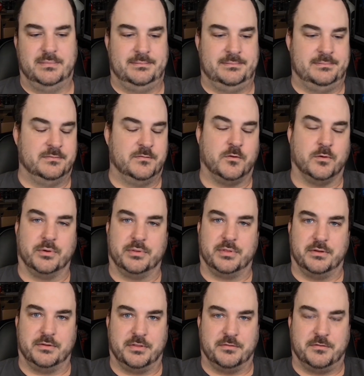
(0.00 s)
For
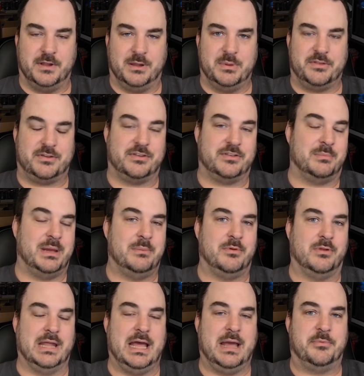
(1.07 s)
the filaments, because the
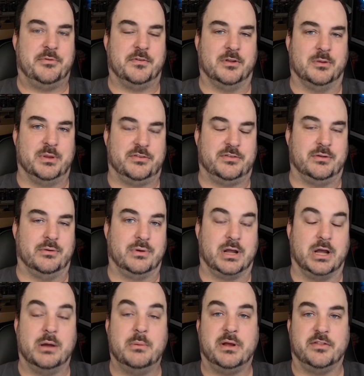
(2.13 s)
Bambu Labs filaments don't
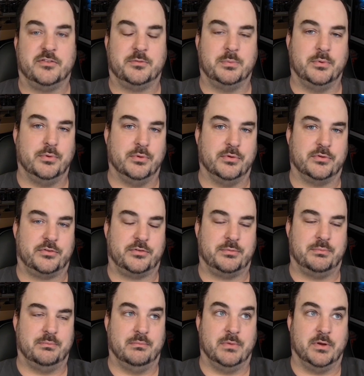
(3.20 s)
come on spools
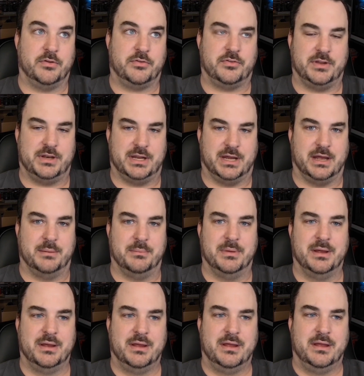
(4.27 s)
most of the time,
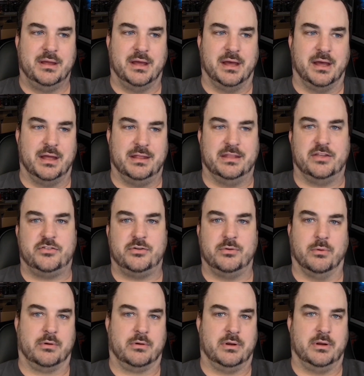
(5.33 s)
unless you
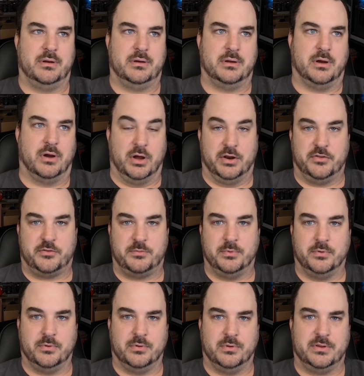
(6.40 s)
order it on a
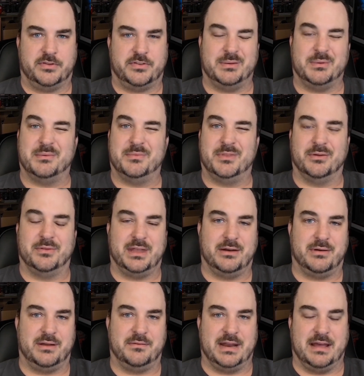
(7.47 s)
spool. Some of them, though, they
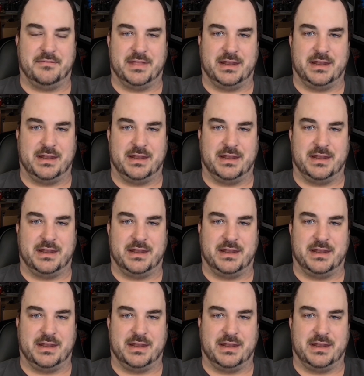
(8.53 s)
don't even have that